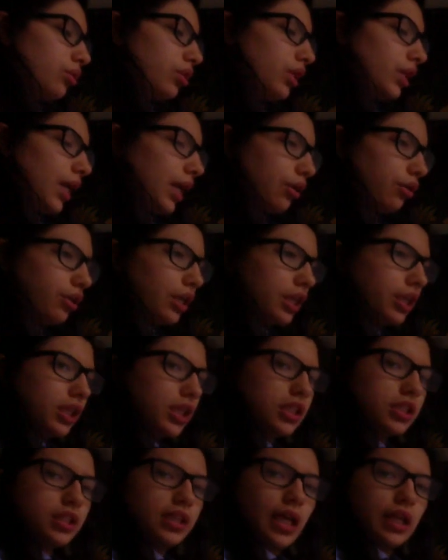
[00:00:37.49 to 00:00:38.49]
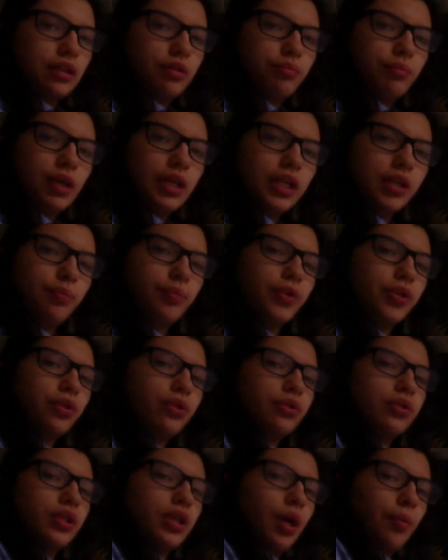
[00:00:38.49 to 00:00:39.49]
thyroiditis that mainly
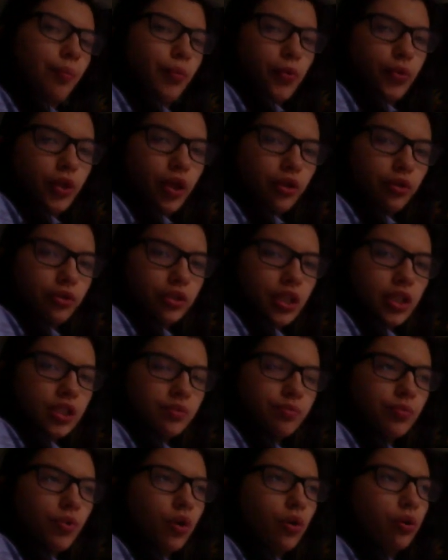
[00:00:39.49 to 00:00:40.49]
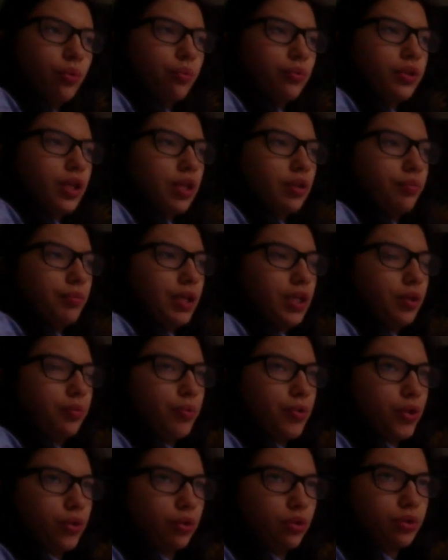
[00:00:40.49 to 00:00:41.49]
produce hypothyroidism or that mainly
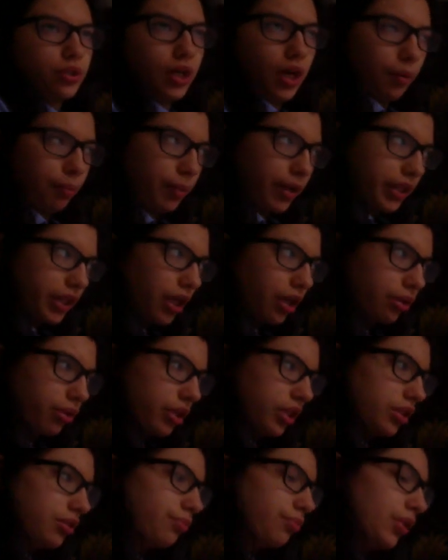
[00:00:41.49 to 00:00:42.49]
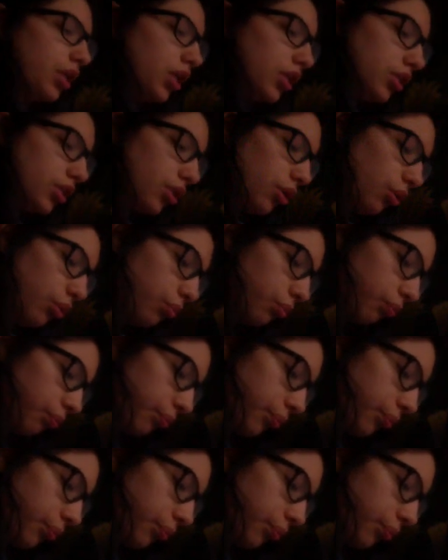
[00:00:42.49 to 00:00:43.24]
produce hyperthyroidism. So